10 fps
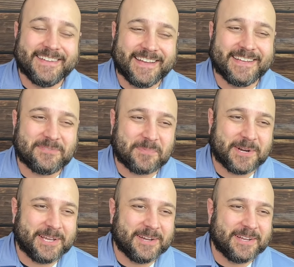That's
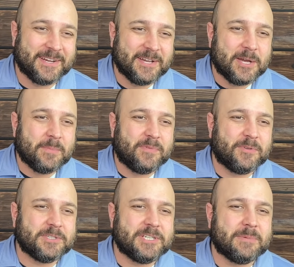pretty good.
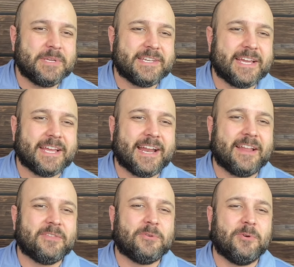Before she could be taken
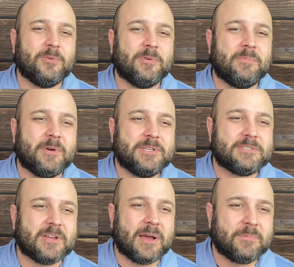out of the courtroom, though, he
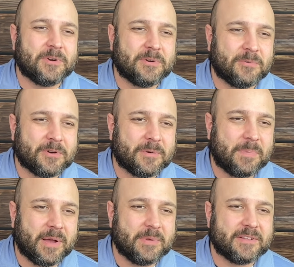stopped her and ordered a
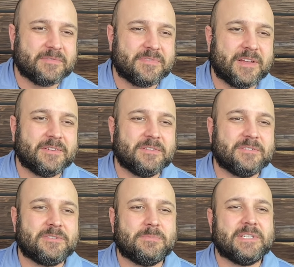public
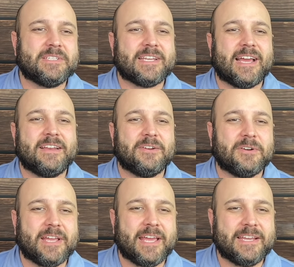defender to be assigned to
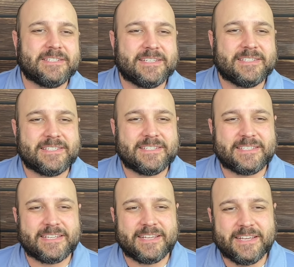her case,
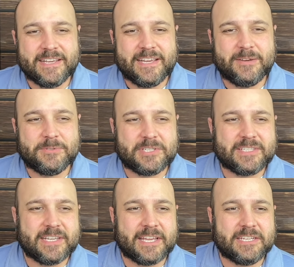insisting it was
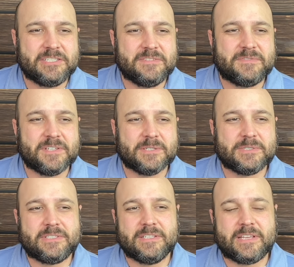just in case she
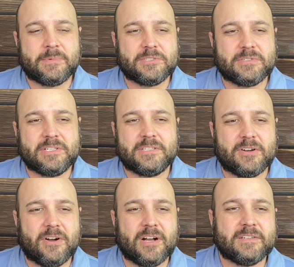fails to demonstrate the
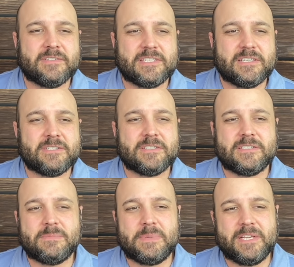cognizance
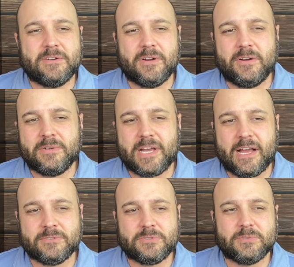to be her own
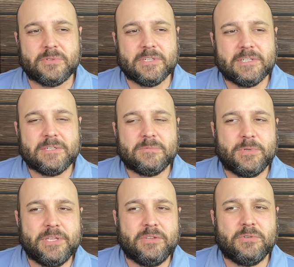counsel.
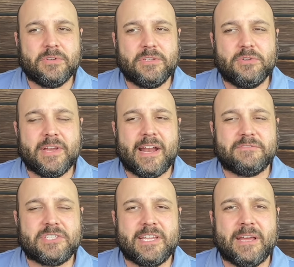You can
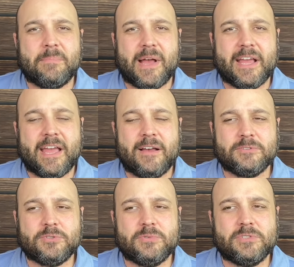have standby
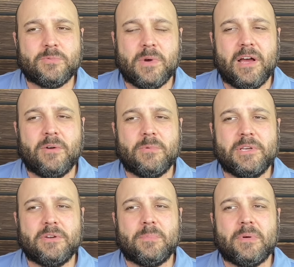counsel as well
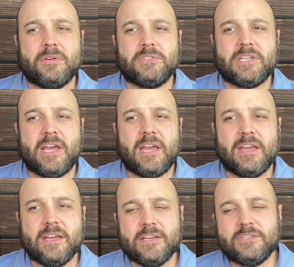when you're pro
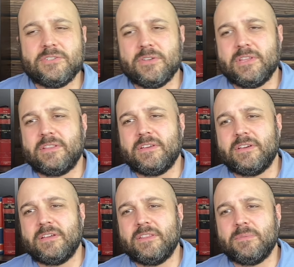se, so that
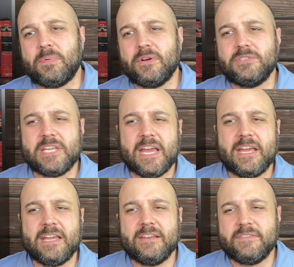the pro
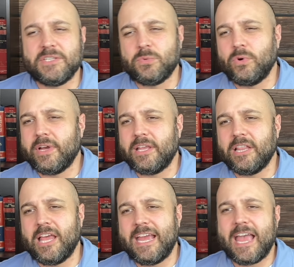se individual
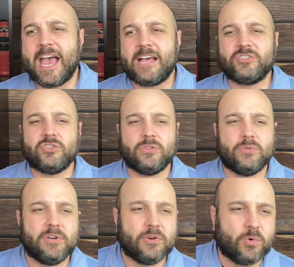can, like, ask the
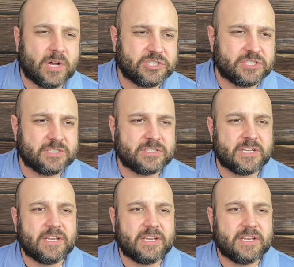lawyer questions.